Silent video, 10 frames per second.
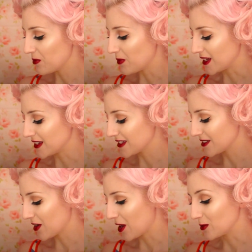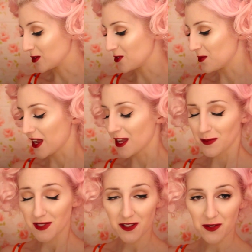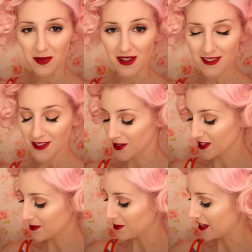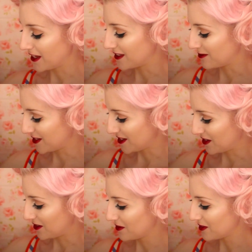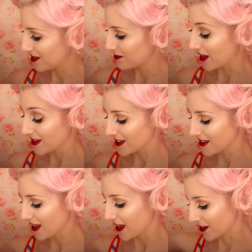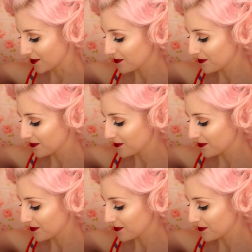But I will do my absolute best to explain them to you as best as I can.